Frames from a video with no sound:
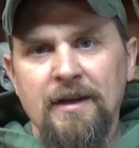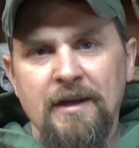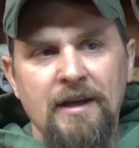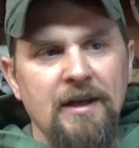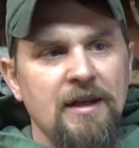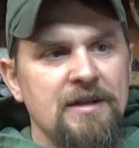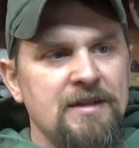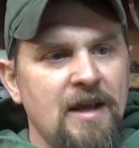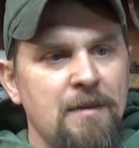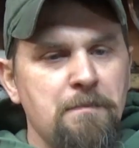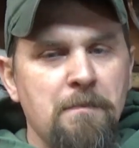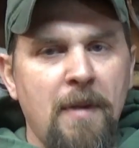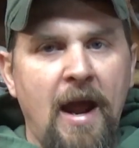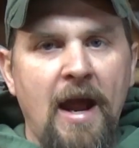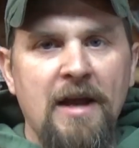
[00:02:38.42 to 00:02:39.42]
It is a
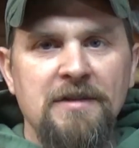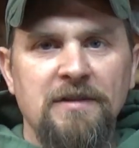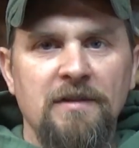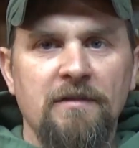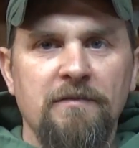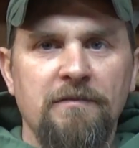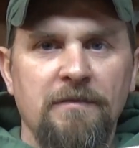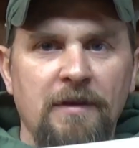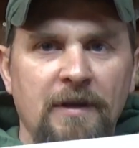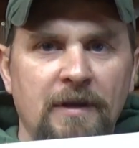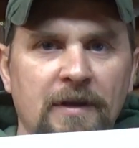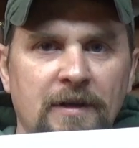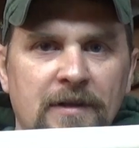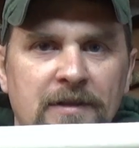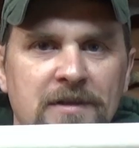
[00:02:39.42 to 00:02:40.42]
massive
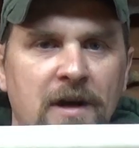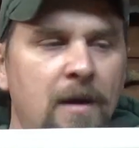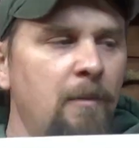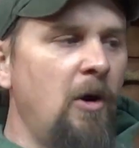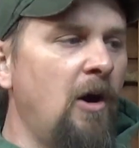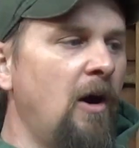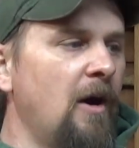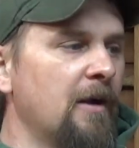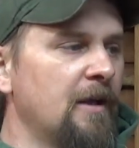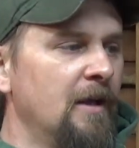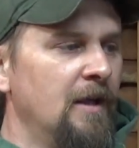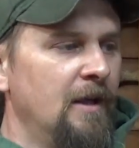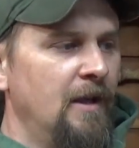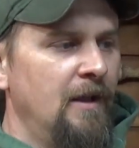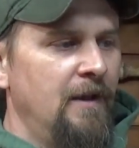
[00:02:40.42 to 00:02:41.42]
tomahawk,
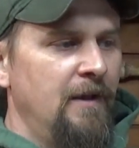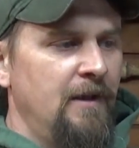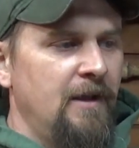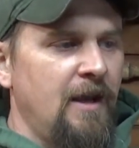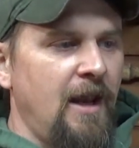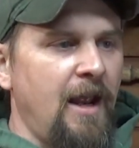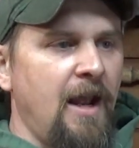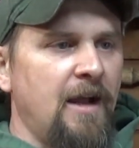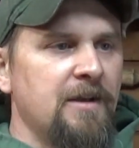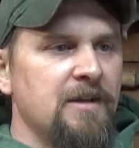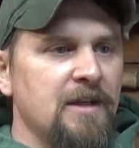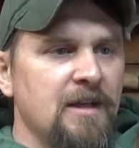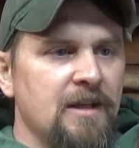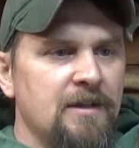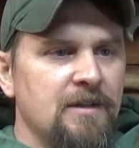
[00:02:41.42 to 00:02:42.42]
and
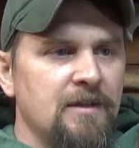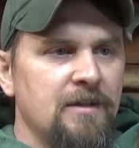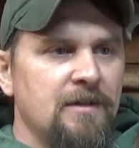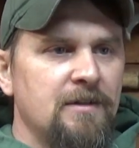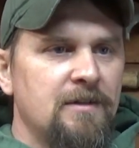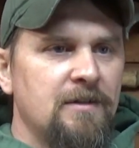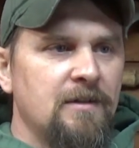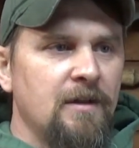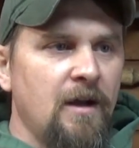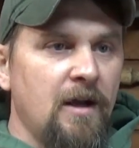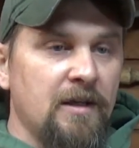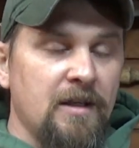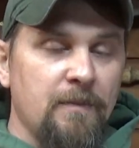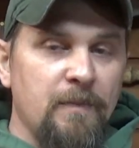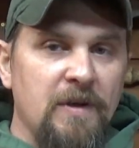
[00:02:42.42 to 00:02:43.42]
it
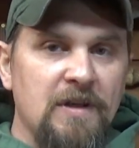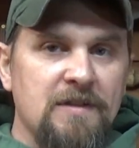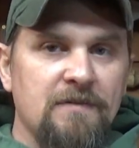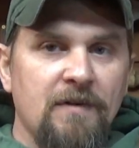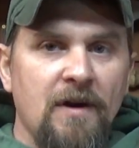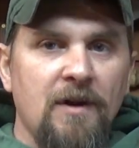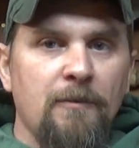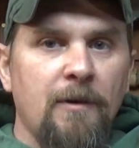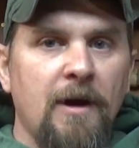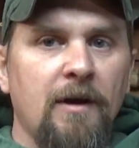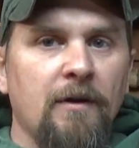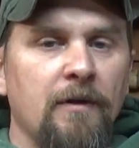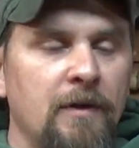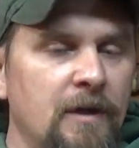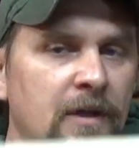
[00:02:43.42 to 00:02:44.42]
competes very
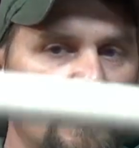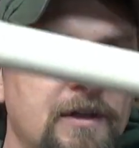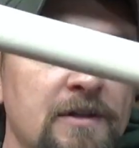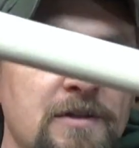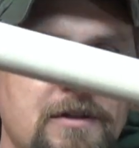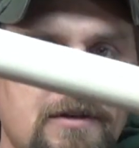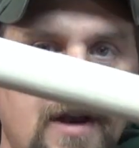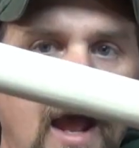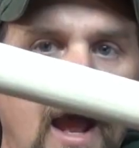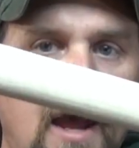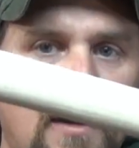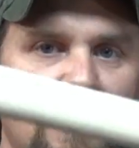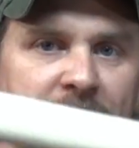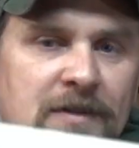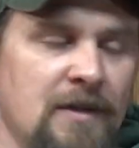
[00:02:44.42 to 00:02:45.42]
well to an
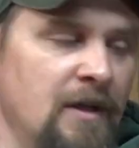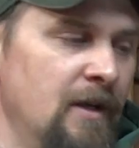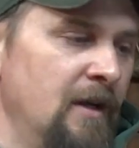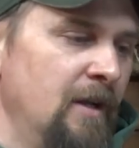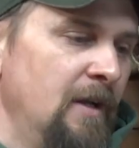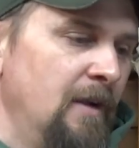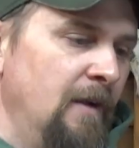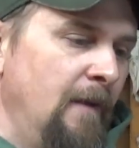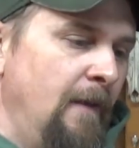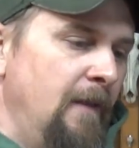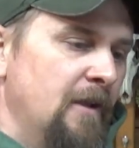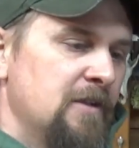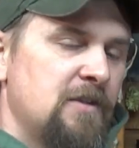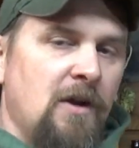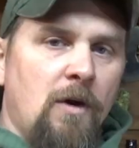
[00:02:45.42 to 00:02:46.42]
axe.
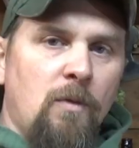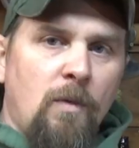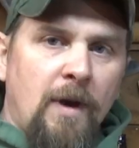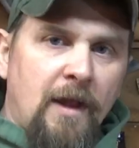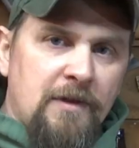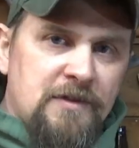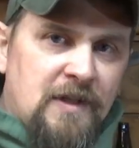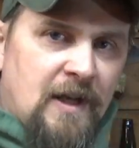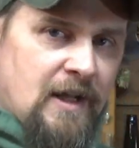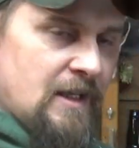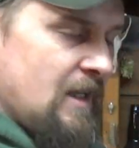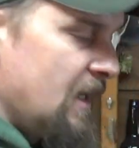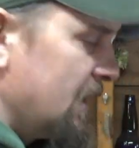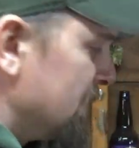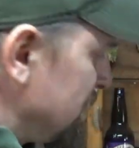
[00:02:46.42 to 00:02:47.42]
So what else did I
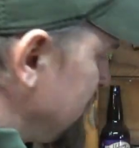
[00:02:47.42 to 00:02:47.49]
get?